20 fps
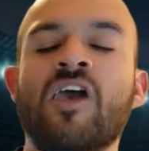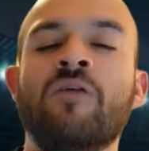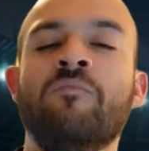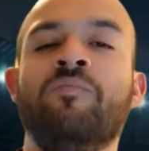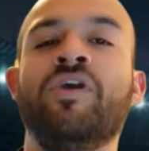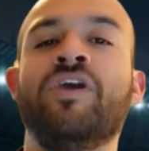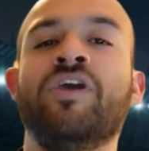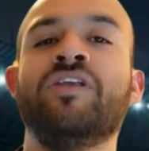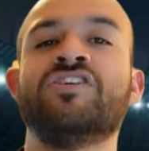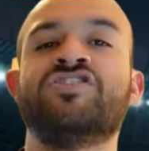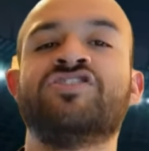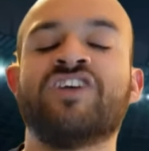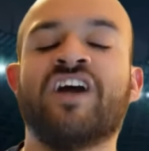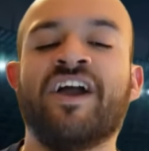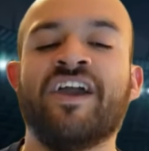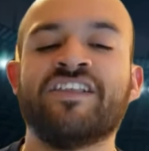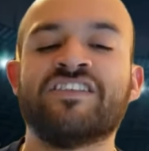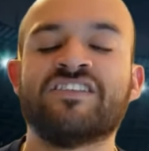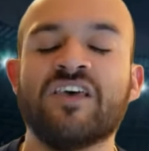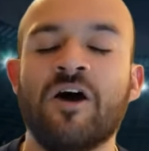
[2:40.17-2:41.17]
being as
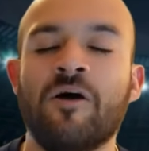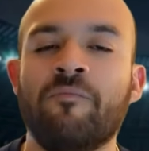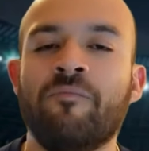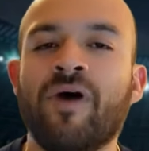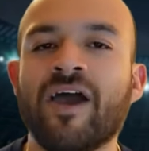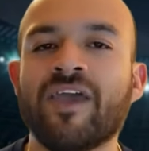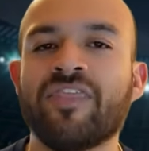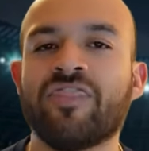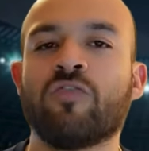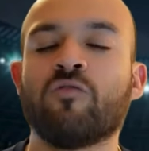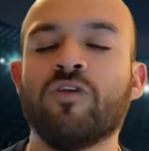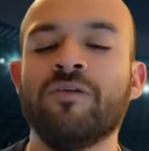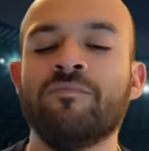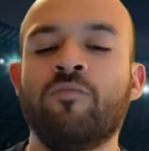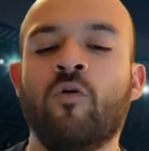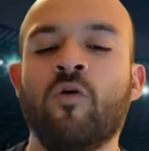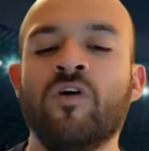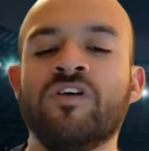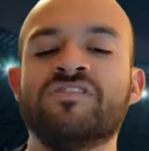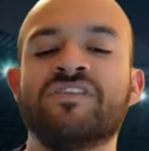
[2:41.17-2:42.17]
Giants by 3
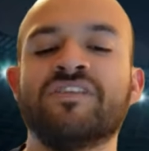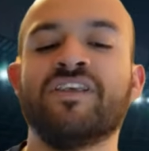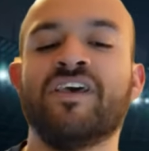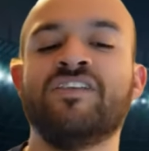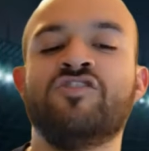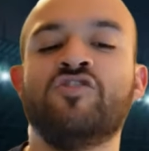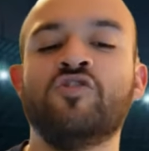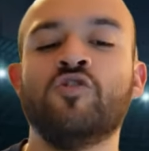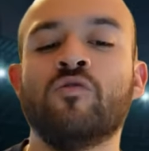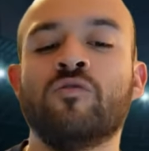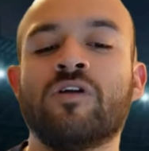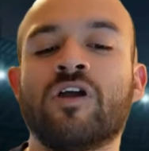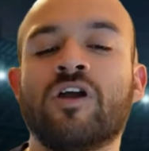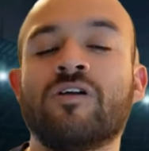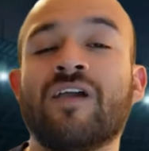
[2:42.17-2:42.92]
points than I do